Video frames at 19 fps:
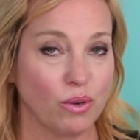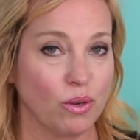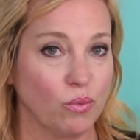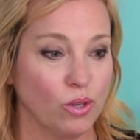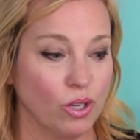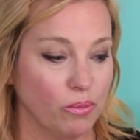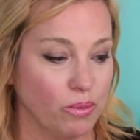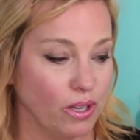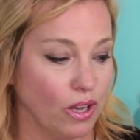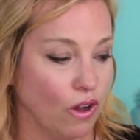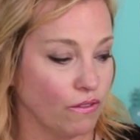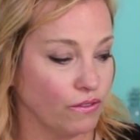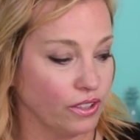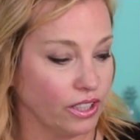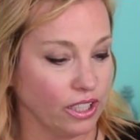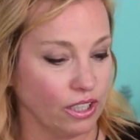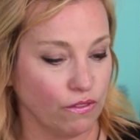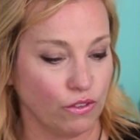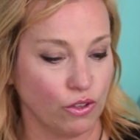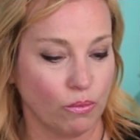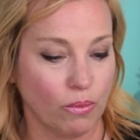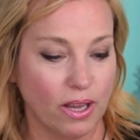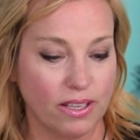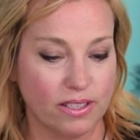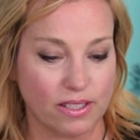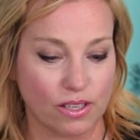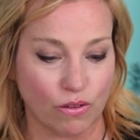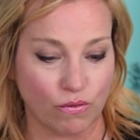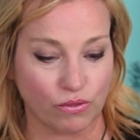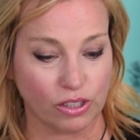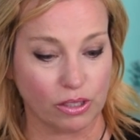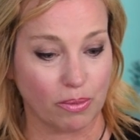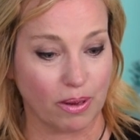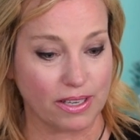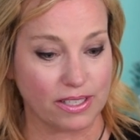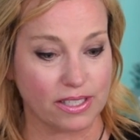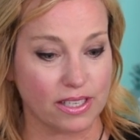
We will be hopefully in a few months, hopefully by